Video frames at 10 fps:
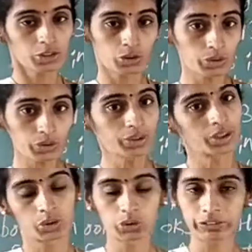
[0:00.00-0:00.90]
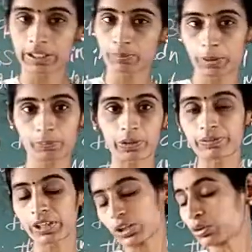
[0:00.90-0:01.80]
So, usually people
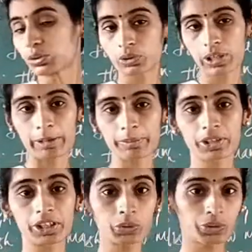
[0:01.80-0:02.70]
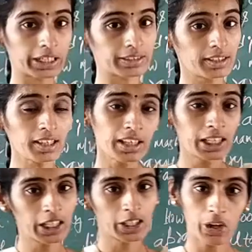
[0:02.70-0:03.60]
will go to library to get the
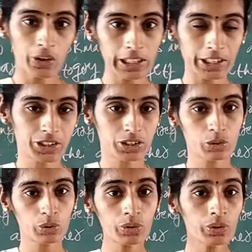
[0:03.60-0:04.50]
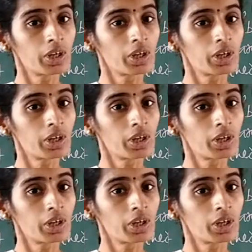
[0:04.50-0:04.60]
knowledge. So,